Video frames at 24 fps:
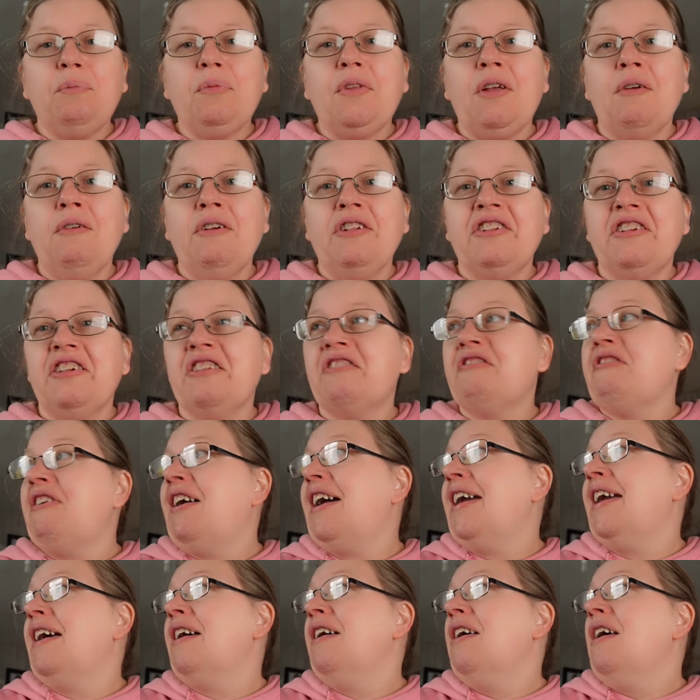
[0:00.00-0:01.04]
which is
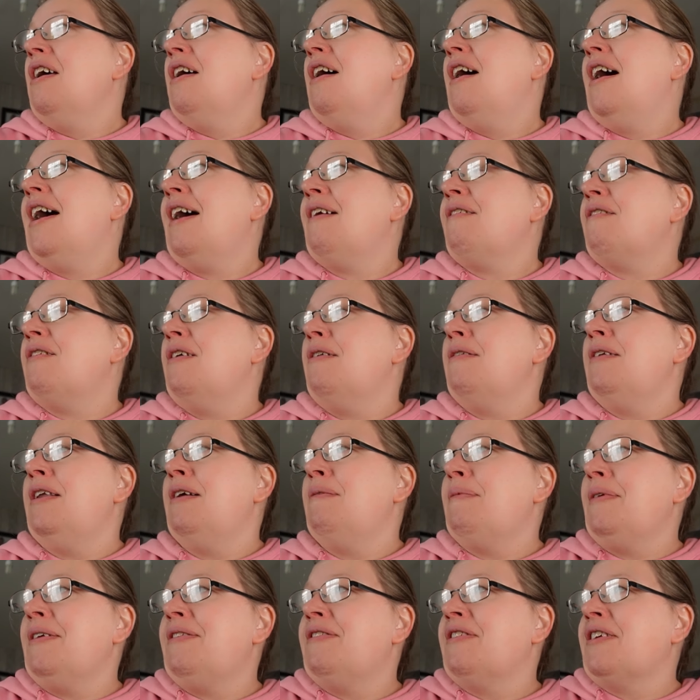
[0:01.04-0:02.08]
great. I have got a
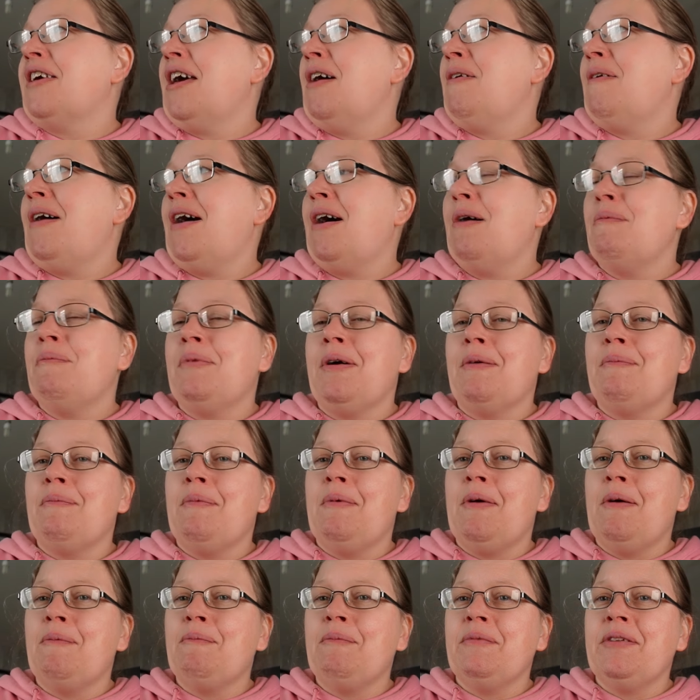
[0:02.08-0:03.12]
little bit to go out, but
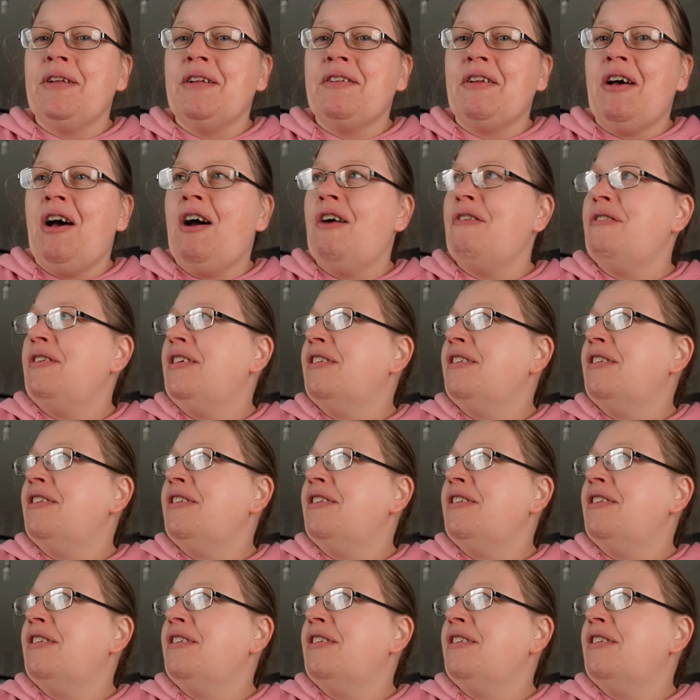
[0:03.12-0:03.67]
I'm in an hour.